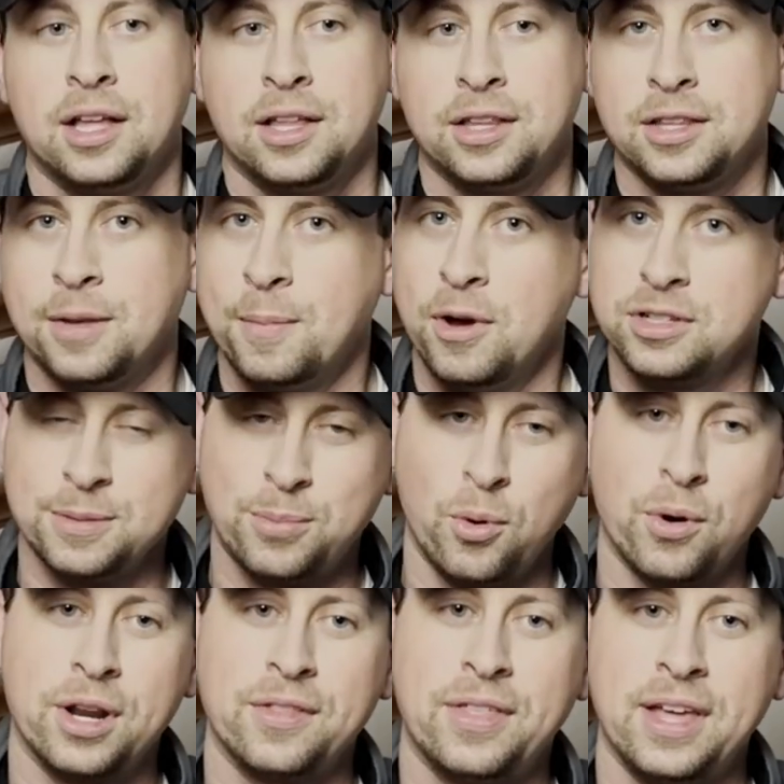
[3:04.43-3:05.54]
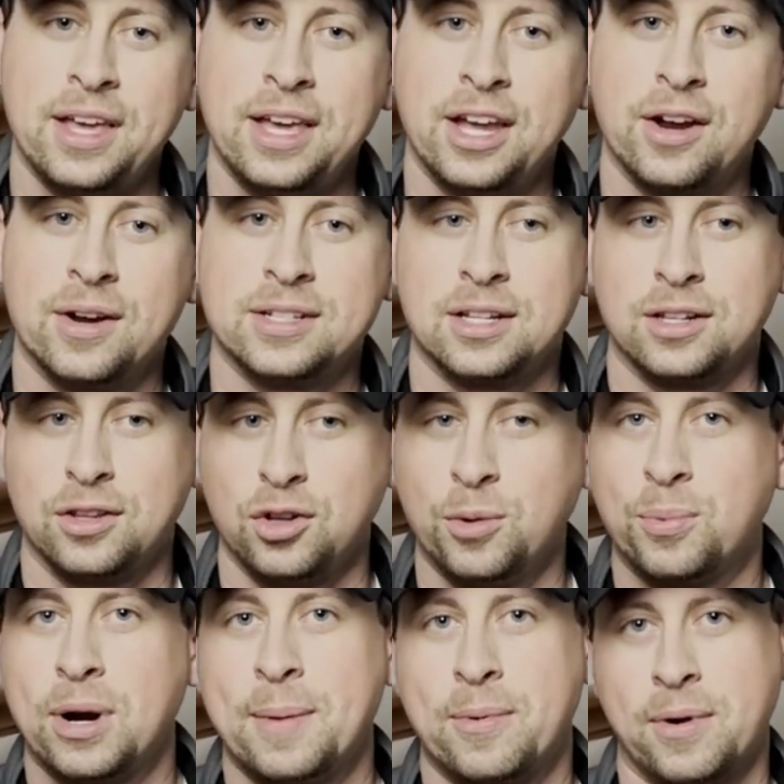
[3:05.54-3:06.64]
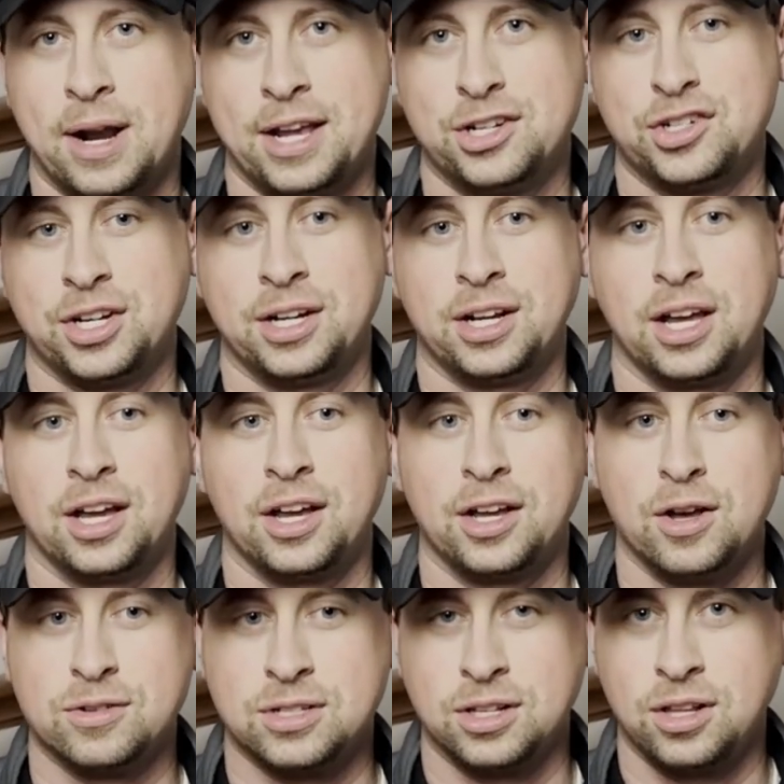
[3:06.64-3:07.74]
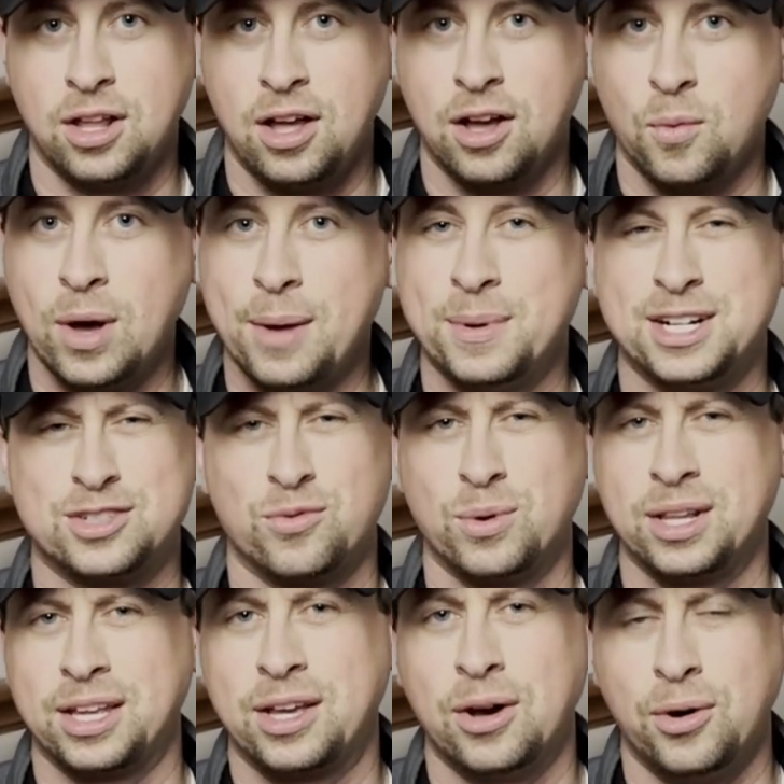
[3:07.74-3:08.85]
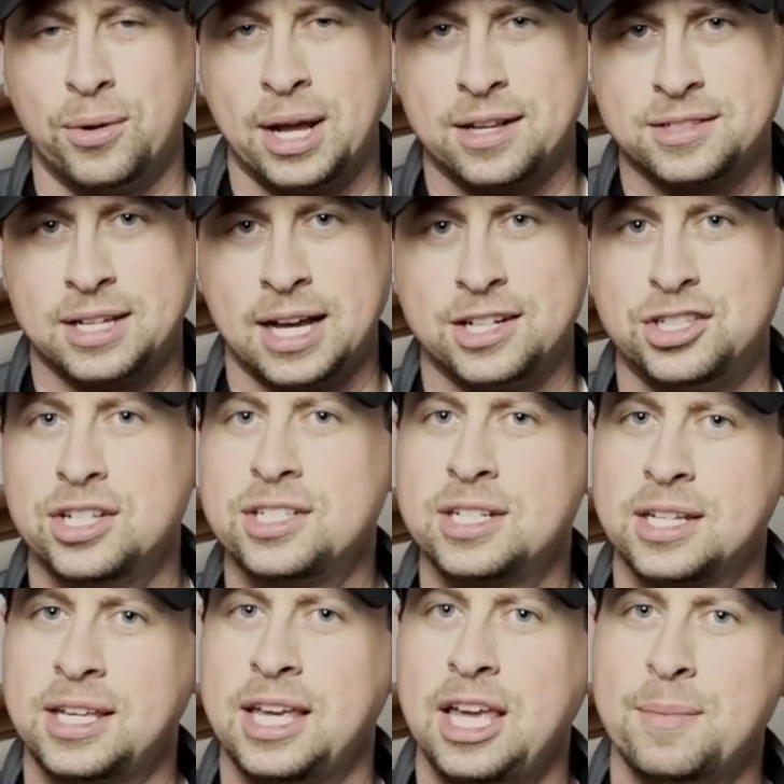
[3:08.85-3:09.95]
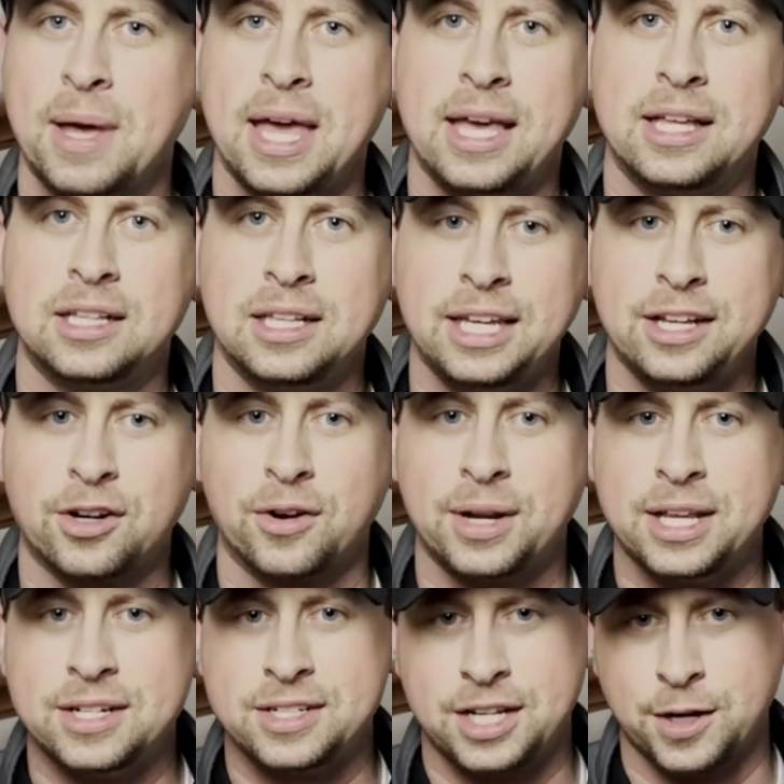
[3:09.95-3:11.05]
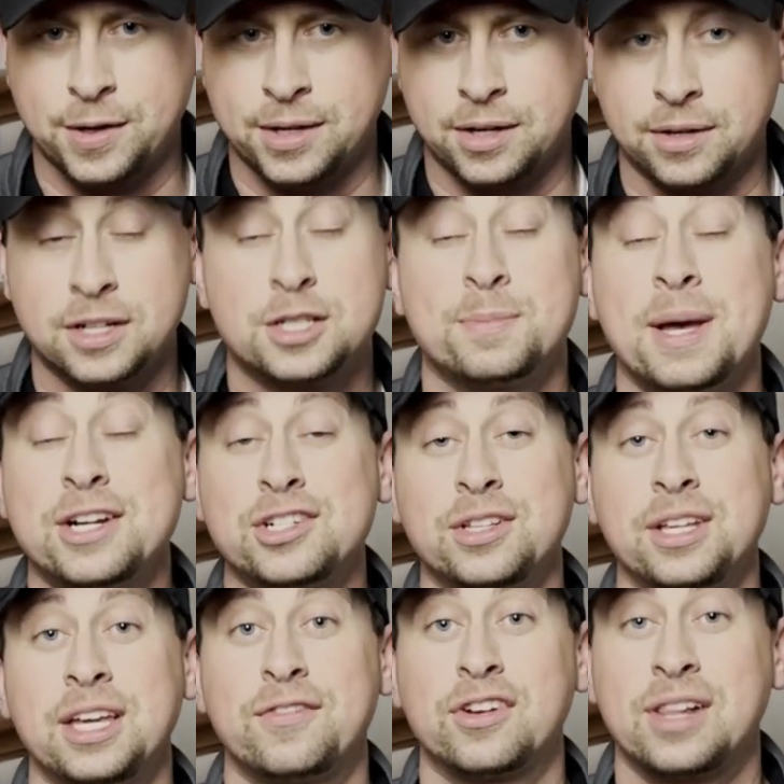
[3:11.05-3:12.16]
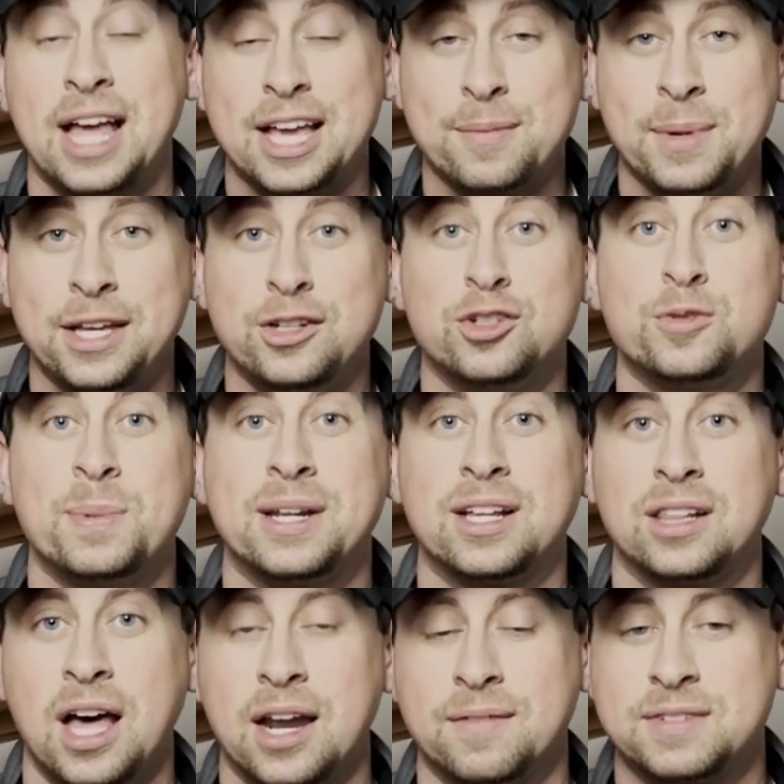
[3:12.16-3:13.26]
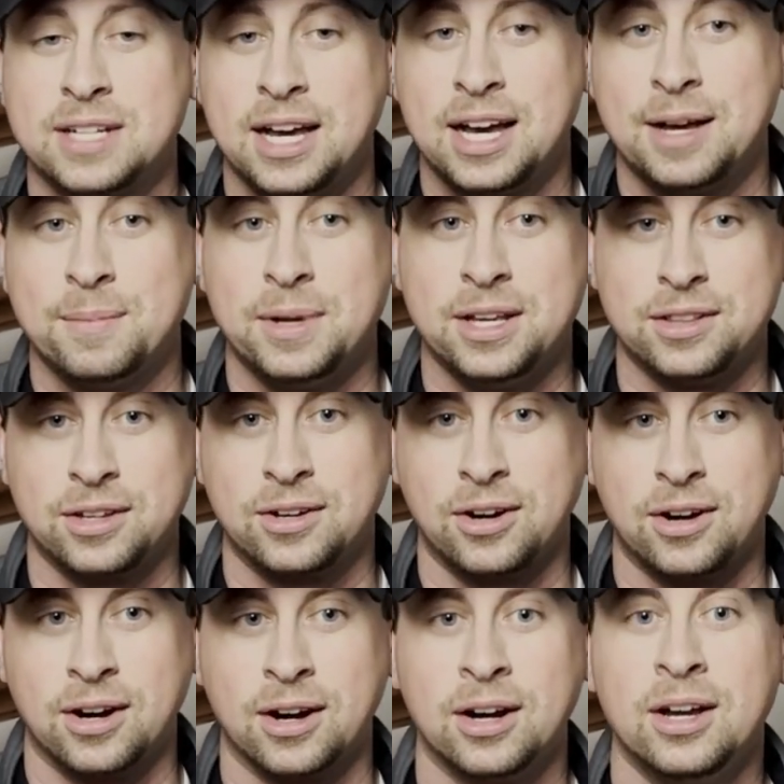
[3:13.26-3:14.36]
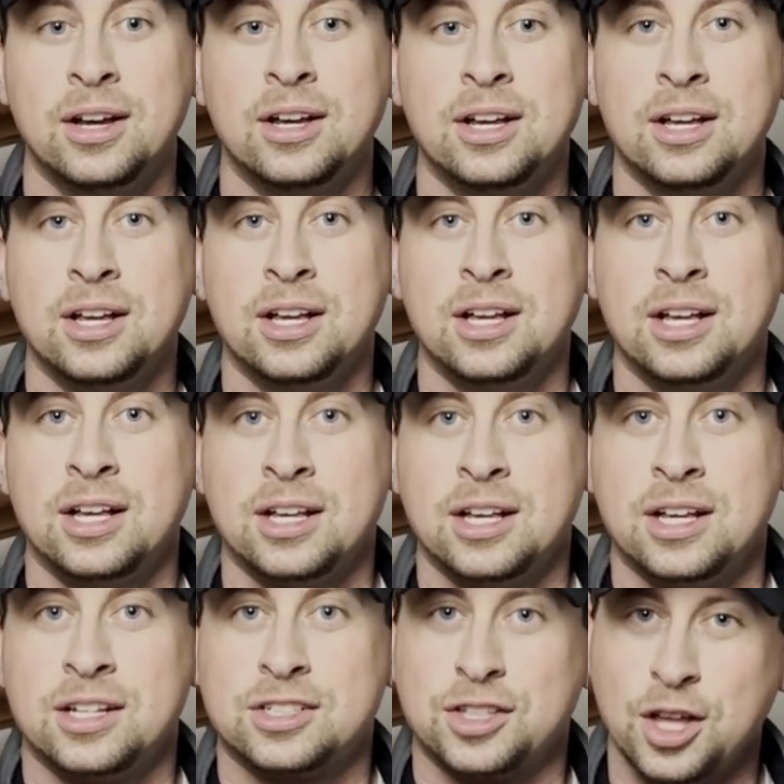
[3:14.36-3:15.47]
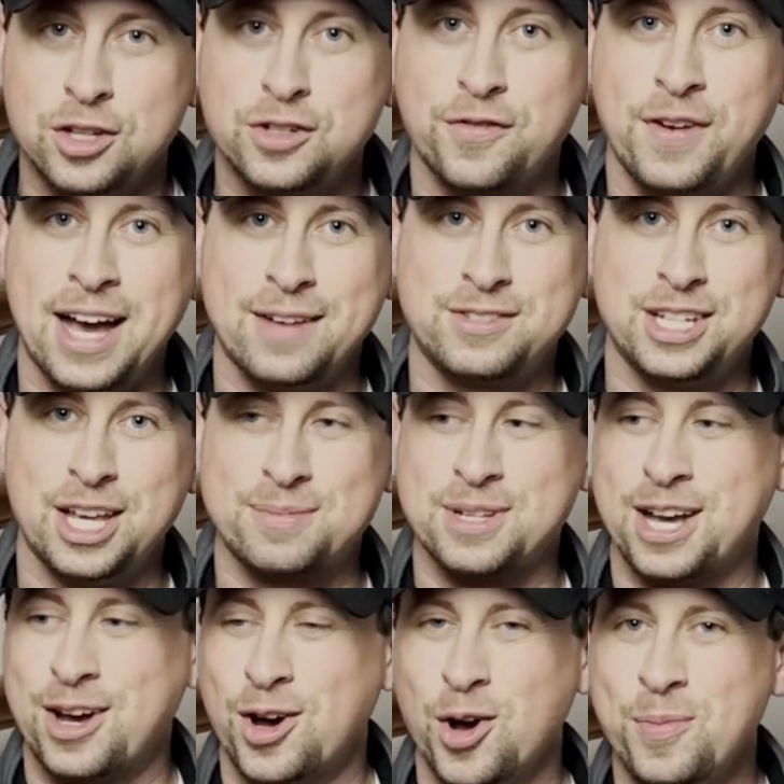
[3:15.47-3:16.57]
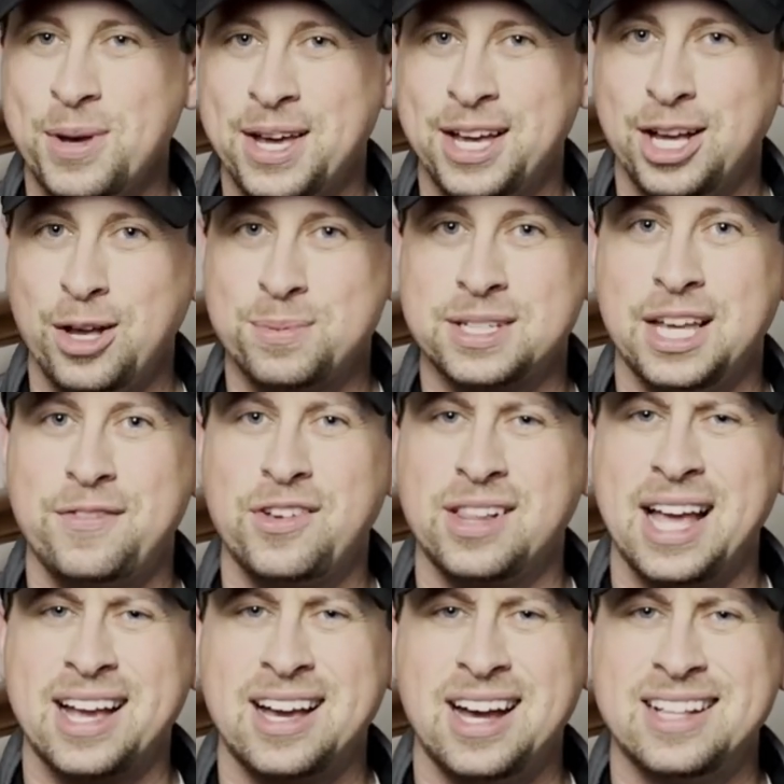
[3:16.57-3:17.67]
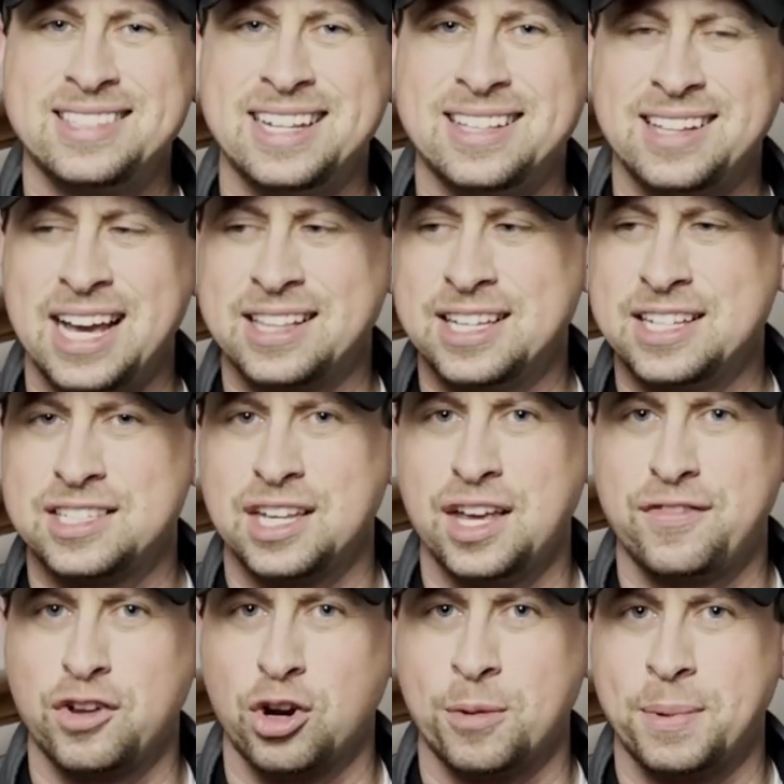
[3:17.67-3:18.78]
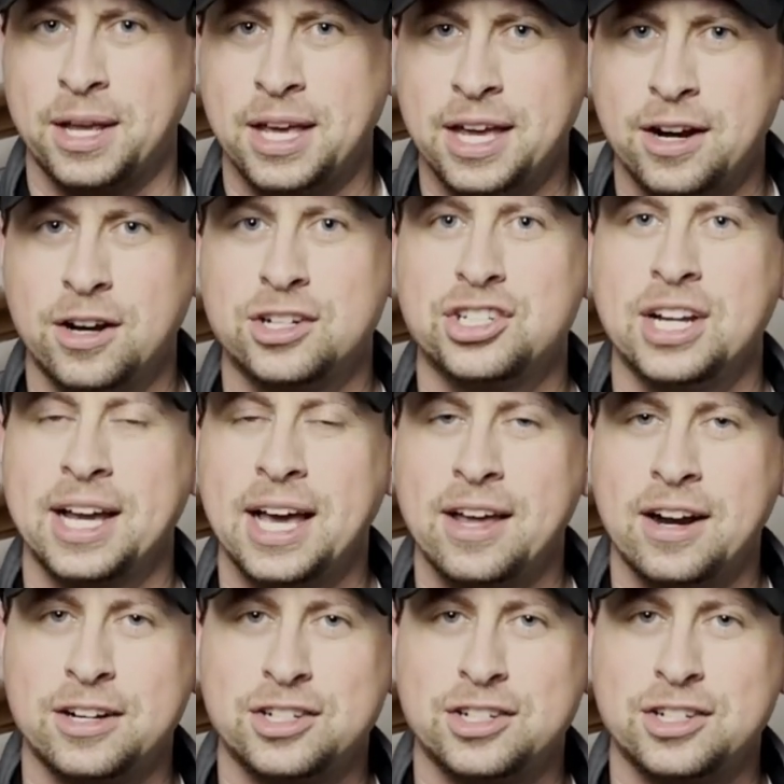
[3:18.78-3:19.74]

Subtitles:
the most important thing here is that a little preparation goes a long way when it's really cold outside, just to keep a cleaner interior, especially if you're like me and you spend a lot of time in the car. So those are 5 tips. I hope it helps. If you like content like this, if you're a beginner, check out our